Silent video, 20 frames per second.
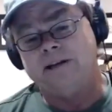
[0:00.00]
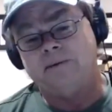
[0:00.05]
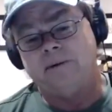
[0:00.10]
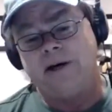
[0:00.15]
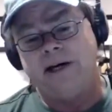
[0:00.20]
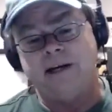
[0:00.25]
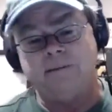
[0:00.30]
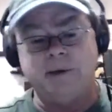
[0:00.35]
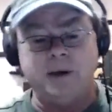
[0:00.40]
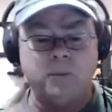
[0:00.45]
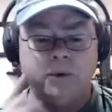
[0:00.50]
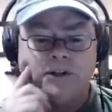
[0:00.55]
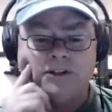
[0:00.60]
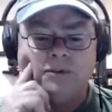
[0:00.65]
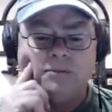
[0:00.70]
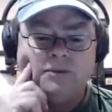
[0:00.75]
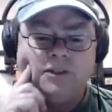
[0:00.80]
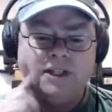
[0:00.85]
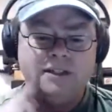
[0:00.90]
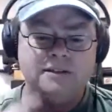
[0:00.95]
I had my
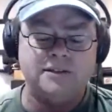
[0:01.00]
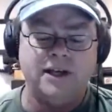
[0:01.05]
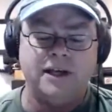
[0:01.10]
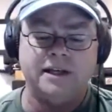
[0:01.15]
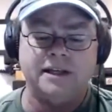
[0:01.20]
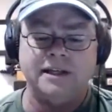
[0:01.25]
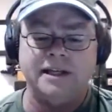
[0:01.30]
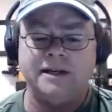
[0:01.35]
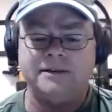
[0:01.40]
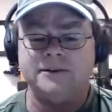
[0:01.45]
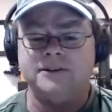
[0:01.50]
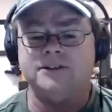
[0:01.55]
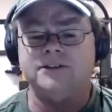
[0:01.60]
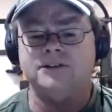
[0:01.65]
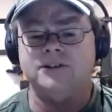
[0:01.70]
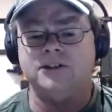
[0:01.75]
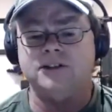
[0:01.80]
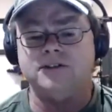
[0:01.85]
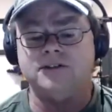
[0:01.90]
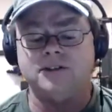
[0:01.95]
wisdom teeth taken out, this
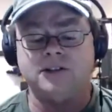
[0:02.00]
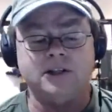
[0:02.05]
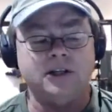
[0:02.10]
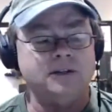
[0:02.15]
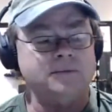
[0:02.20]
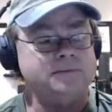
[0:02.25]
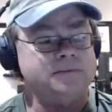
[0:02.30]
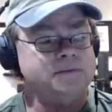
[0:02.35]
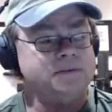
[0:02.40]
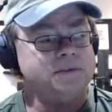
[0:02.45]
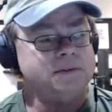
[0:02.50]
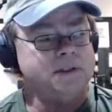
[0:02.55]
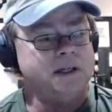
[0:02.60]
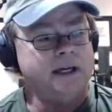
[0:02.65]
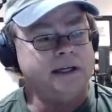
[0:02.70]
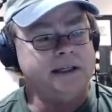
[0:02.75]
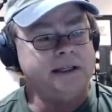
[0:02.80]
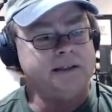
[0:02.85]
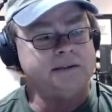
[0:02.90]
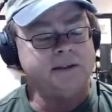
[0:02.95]
is years ago.
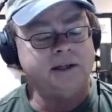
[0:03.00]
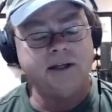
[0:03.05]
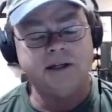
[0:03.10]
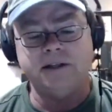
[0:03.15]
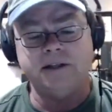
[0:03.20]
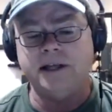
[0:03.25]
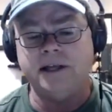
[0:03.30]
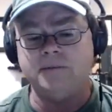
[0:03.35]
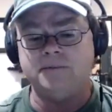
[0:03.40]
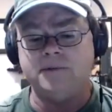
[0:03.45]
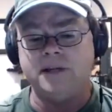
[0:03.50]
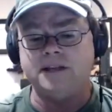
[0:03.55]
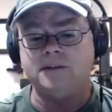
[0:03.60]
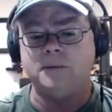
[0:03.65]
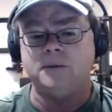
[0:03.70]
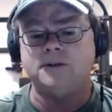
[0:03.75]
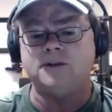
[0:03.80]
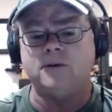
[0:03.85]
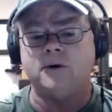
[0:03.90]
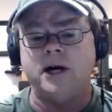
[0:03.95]
I get done and they they
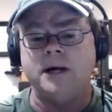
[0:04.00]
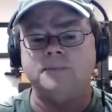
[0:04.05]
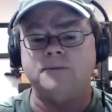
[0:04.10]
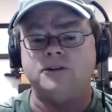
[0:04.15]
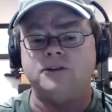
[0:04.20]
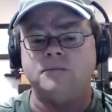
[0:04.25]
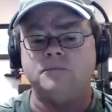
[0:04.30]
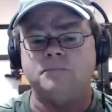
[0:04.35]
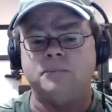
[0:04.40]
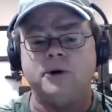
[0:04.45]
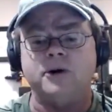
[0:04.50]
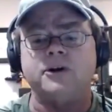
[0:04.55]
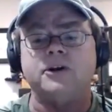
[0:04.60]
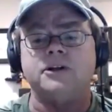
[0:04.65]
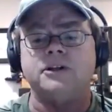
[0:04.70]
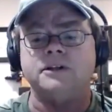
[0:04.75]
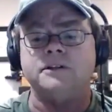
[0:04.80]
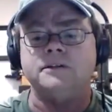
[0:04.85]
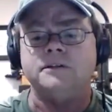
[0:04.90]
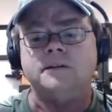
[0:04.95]
prescribed some
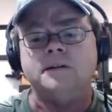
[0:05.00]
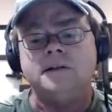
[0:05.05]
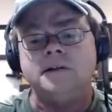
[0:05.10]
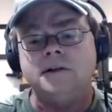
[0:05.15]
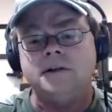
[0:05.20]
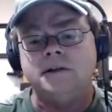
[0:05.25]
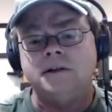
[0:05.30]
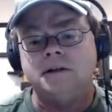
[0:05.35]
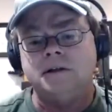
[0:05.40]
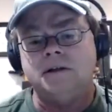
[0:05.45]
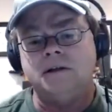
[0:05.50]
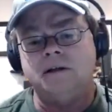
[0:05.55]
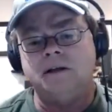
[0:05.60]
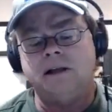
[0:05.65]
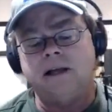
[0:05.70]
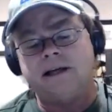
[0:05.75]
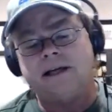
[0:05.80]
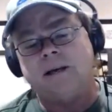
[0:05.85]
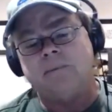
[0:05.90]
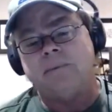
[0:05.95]
Percodan.
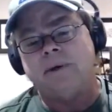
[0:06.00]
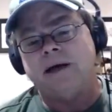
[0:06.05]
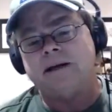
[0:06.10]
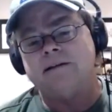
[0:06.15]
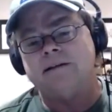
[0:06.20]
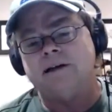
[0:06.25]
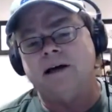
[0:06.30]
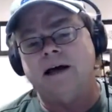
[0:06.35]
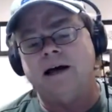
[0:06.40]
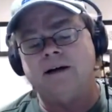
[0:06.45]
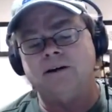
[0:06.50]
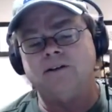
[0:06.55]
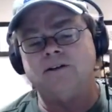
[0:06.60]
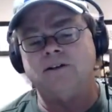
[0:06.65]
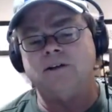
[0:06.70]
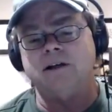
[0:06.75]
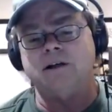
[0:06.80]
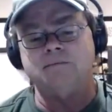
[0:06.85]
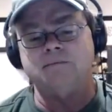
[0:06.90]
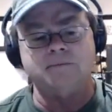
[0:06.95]
And I get hmm. back to the house
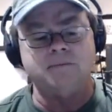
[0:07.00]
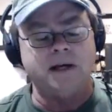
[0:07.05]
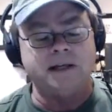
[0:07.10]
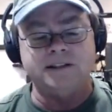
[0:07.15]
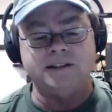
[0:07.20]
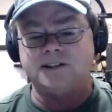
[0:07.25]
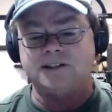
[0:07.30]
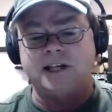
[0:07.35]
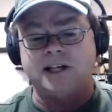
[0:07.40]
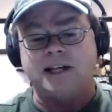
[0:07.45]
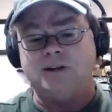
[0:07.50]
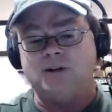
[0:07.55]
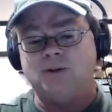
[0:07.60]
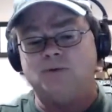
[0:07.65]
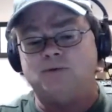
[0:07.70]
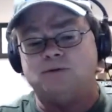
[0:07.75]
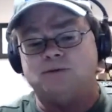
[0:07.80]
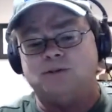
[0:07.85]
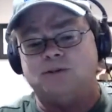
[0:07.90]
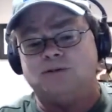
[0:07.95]
and I'm I just got a new
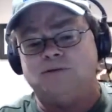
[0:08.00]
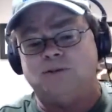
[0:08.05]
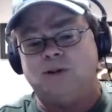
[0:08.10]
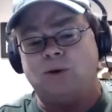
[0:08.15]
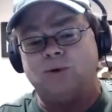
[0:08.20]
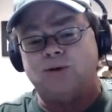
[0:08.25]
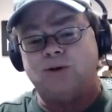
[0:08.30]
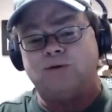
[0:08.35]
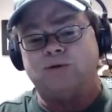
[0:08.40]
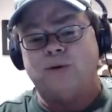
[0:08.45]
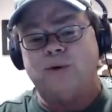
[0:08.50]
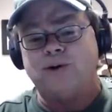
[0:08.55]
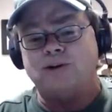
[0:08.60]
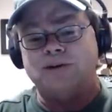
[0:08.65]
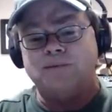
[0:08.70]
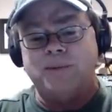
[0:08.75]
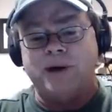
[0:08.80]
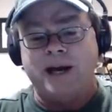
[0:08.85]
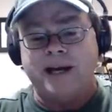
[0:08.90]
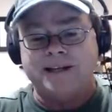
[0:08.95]
Soldier of Fortune
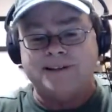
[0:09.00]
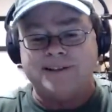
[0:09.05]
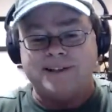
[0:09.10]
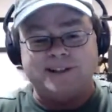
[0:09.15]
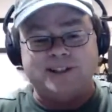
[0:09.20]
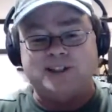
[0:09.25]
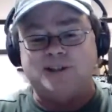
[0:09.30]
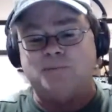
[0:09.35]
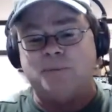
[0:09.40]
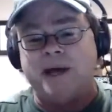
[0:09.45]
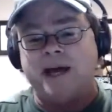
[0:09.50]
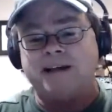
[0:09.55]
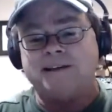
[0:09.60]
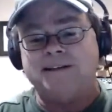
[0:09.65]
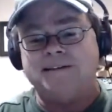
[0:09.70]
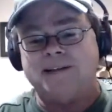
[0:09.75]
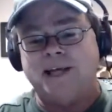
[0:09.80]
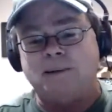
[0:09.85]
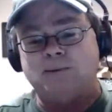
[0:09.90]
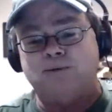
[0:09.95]
magazine. This is back in the
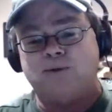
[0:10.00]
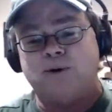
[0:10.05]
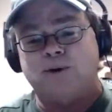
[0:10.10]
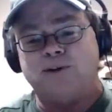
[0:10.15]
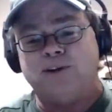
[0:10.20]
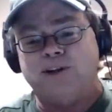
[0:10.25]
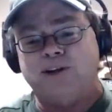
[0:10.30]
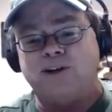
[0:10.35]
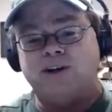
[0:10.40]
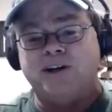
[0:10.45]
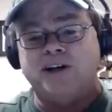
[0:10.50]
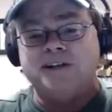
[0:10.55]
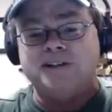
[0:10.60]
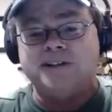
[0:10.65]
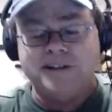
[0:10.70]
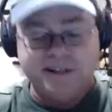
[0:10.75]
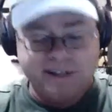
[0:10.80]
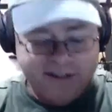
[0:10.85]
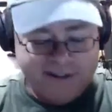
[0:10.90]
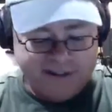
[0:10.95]
day before the internet
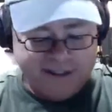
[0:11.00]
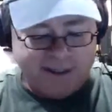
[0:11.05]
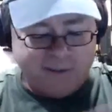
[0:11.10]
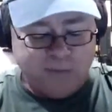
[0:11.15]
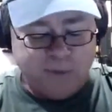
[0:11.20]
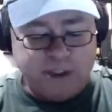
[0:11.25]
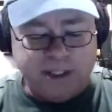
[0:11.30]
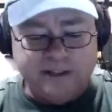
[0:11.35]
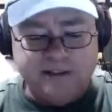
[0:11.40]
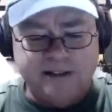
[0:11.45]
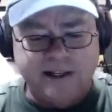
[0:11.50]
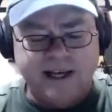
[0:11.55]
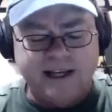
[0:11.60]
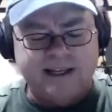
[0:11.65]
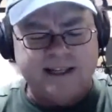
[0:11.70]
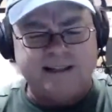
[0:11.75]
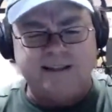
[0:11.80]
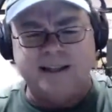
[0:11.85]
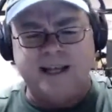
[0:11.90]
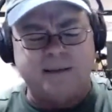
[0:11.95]
I'm reading
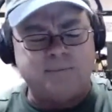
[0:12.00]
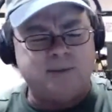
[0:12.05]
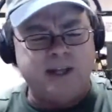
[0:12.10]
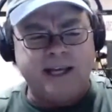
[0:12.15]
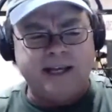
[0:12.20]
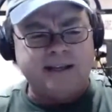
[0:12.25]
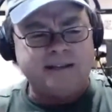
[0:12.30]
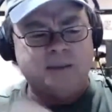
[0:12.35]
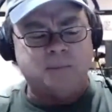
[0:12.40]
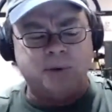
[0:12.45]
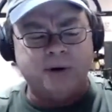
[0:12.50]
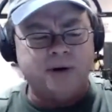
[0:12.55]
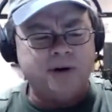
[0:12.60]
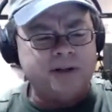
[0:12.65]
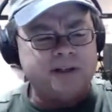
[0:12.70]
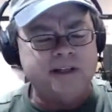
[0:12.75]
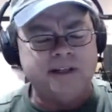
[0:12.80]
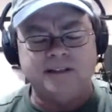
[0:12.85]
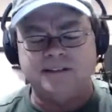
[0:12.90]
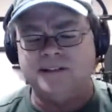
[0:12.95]
that and I'm taking the
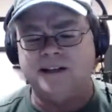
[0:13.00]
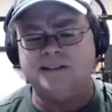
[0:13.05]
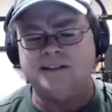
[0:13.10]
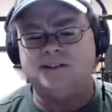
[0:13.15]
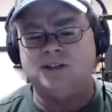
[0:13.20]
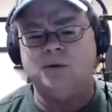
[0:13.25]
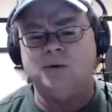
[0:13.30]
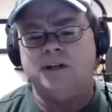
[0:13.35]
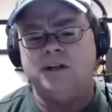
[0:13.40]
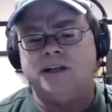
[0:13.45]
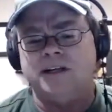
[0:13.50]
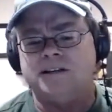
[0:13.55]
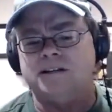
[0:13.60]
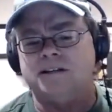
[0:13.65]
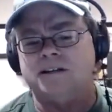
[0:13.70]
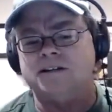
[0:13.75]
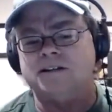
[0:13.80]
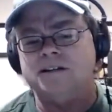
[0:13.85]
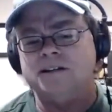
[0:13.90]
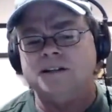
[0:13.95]
Percodan. It's not doing
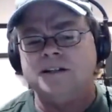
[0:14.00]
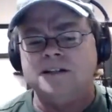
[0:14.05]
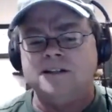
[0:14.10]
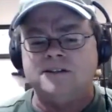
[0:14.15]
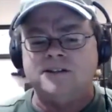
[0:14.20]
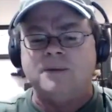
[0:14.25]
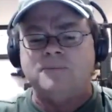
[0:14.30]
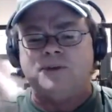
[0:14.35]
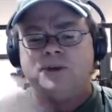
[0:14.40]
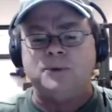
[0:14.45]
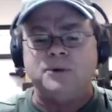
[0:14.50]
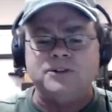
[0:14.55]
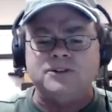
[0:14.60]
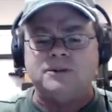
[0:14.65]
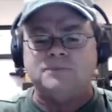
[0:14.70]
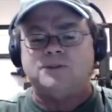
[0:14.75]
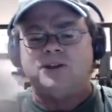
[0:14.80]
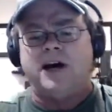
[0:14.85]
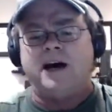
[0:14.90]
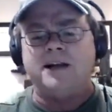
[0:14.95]
anything. So I'm doing
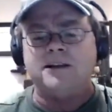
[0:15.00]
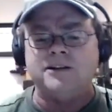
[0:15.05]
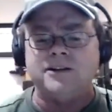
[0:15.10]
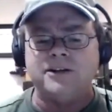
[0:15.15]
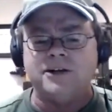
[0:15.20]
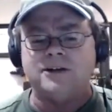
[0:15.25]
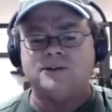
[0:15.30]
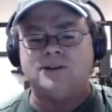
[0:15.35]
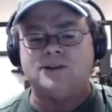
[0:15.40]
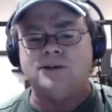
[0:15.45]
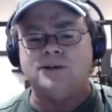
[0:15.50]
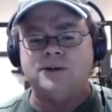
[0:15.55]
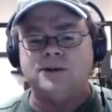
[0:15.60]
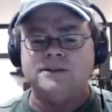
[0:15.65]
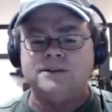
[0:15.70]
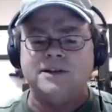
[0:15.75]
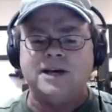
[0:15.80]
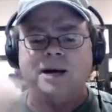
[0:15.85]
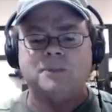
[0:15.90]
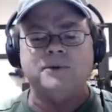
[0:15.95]
some Tylenol too on
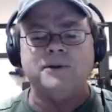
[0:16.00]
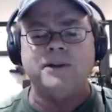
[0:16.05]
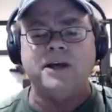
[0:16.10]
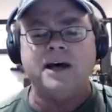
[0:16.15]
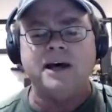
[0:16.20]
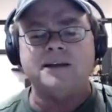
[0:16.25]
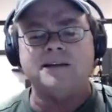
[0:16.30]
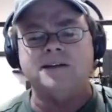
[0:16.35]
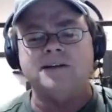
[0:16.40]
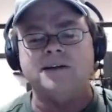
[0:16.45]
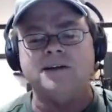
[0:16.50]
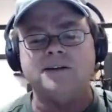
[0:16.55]
top of that, you know.